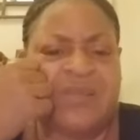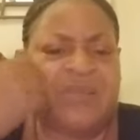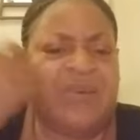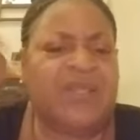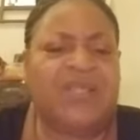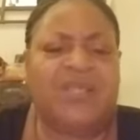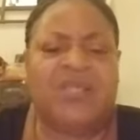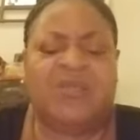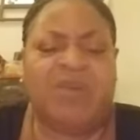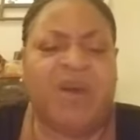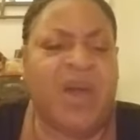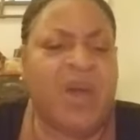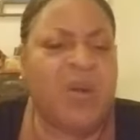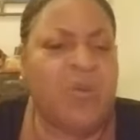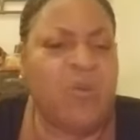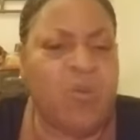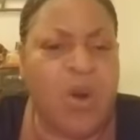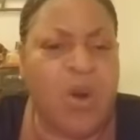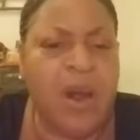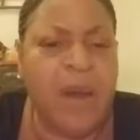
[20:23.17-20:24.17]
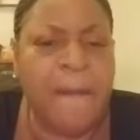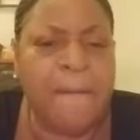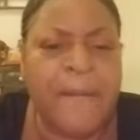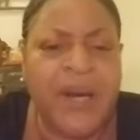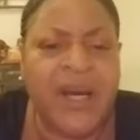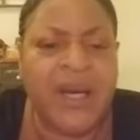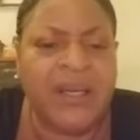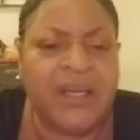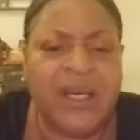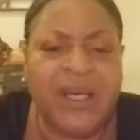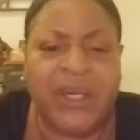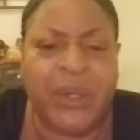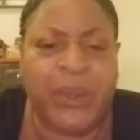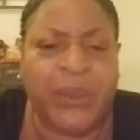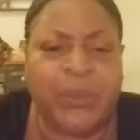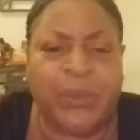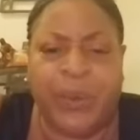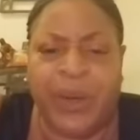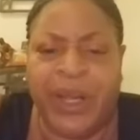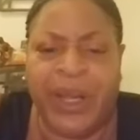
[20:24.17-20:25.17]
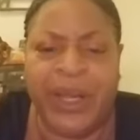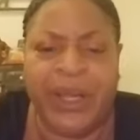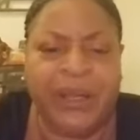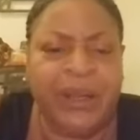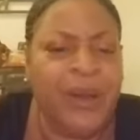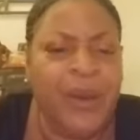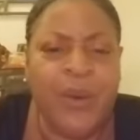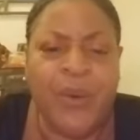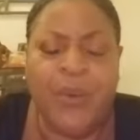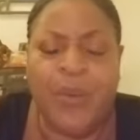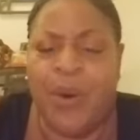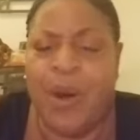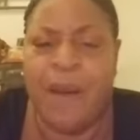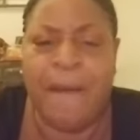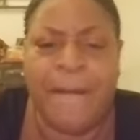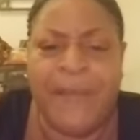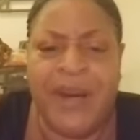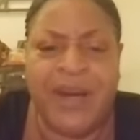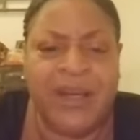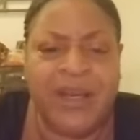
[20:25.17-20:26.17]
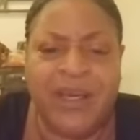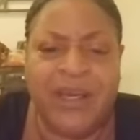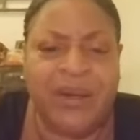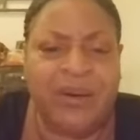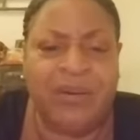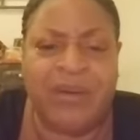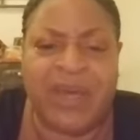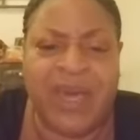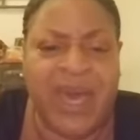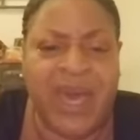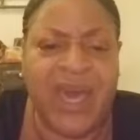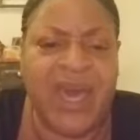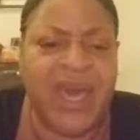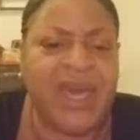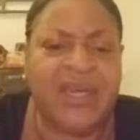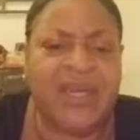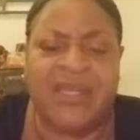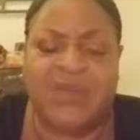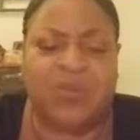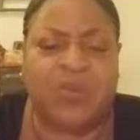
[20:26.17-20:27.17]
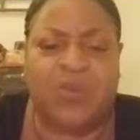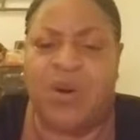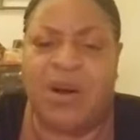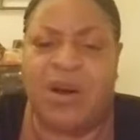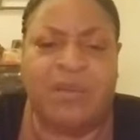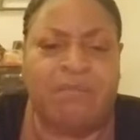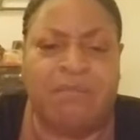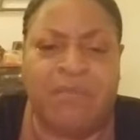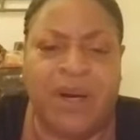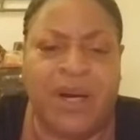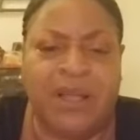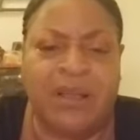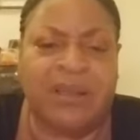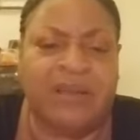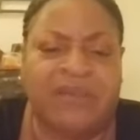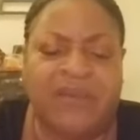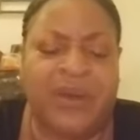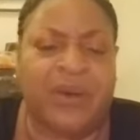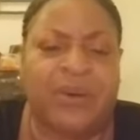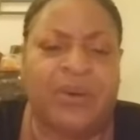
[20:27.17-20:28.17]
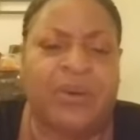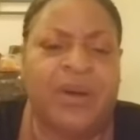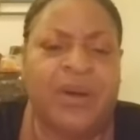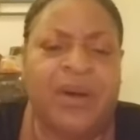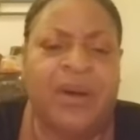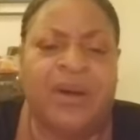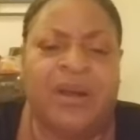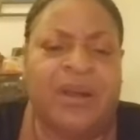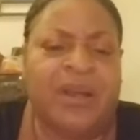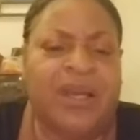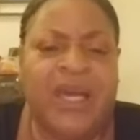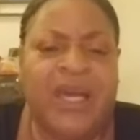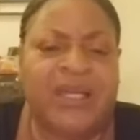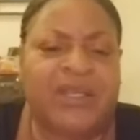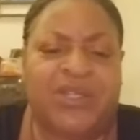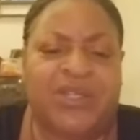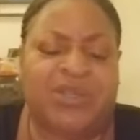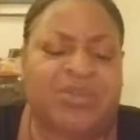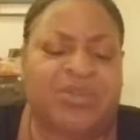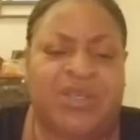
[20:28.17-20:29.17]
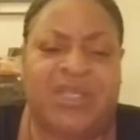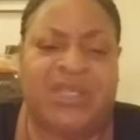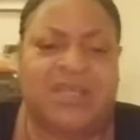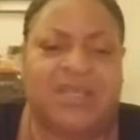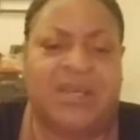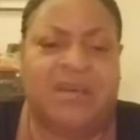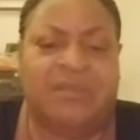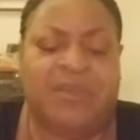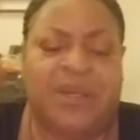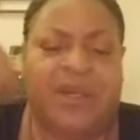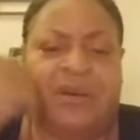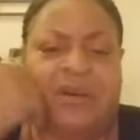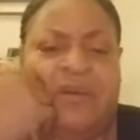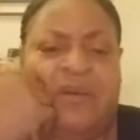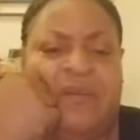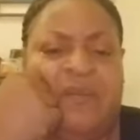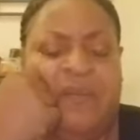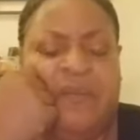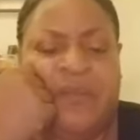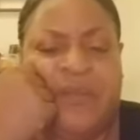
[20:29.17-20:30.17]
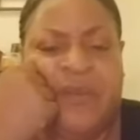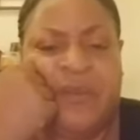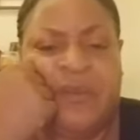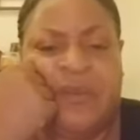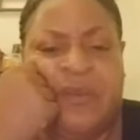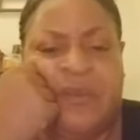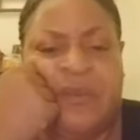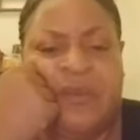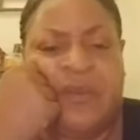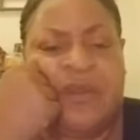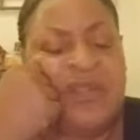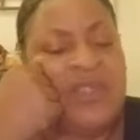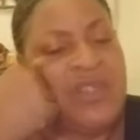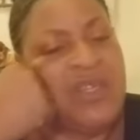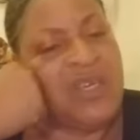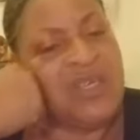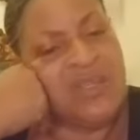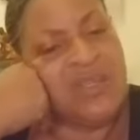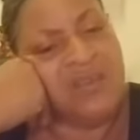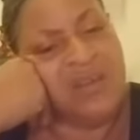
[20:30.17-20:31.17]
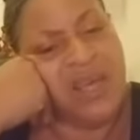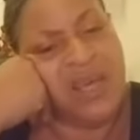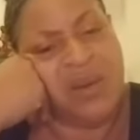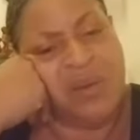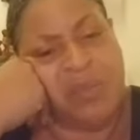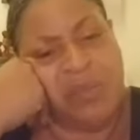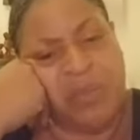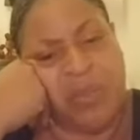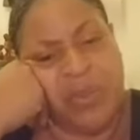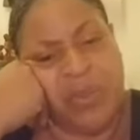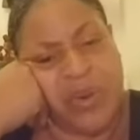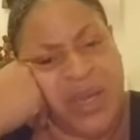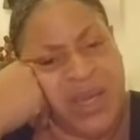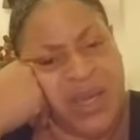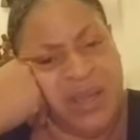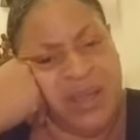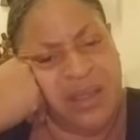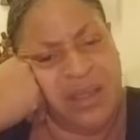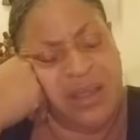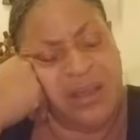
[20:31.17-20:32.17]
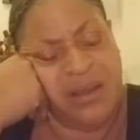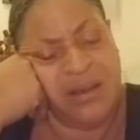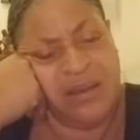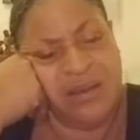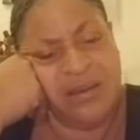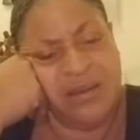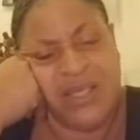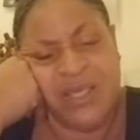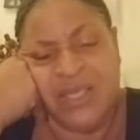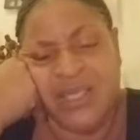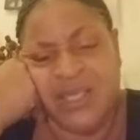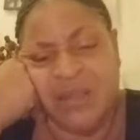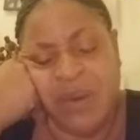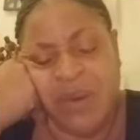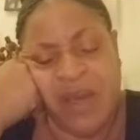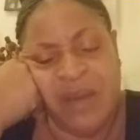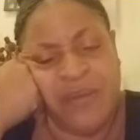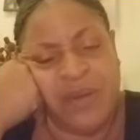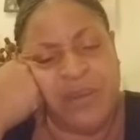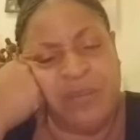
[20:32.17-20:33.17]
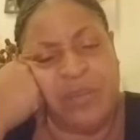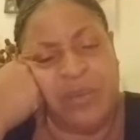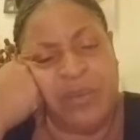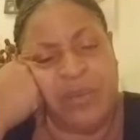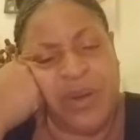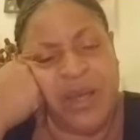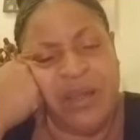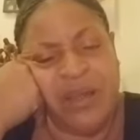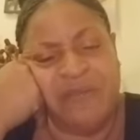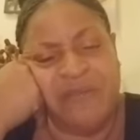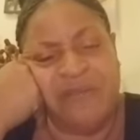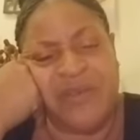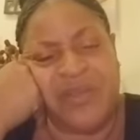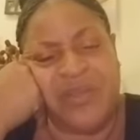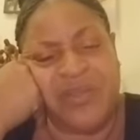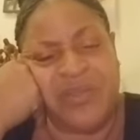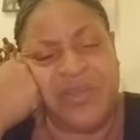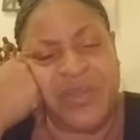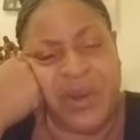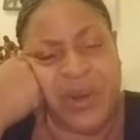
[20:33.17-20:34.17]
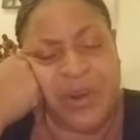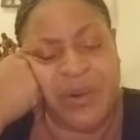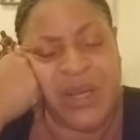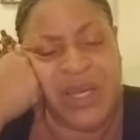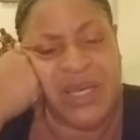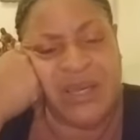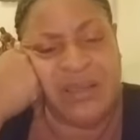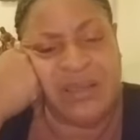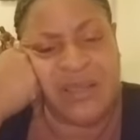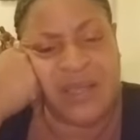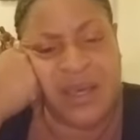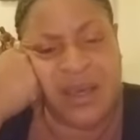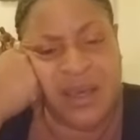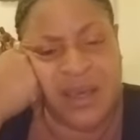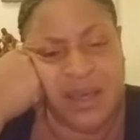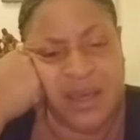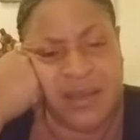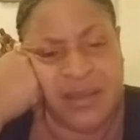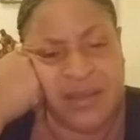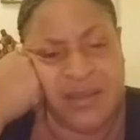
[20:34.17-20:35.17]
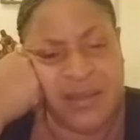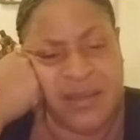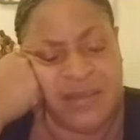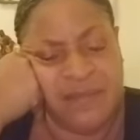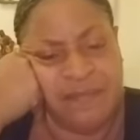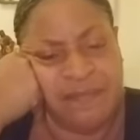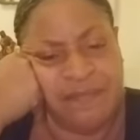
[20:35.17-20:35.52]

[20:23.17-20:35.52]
We just pay 1 month of your rent, 1 month of your gas, 1 month of your electricity bill, just so they can breathe, just to be able to breathe for 30 days.